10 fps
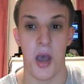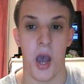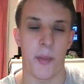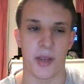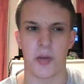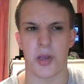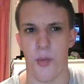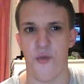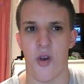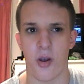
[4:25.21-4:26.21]
I mean, don't get
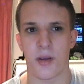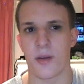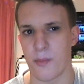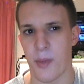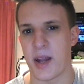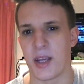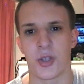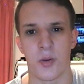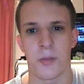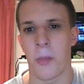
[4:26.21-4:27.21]
me wrong. Mainly, it's
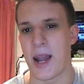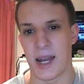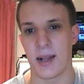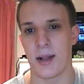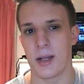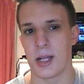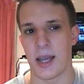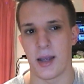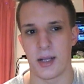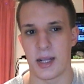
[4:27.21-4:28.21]
due to my
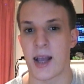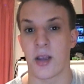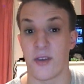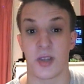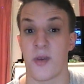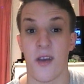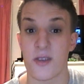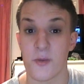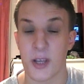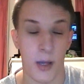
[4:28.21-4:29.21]
like lack of
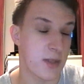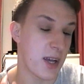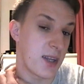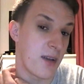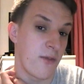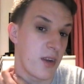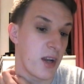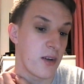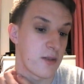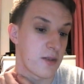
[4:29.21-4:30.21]
experience when it comes to editing
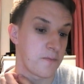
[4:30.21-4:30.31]
videos.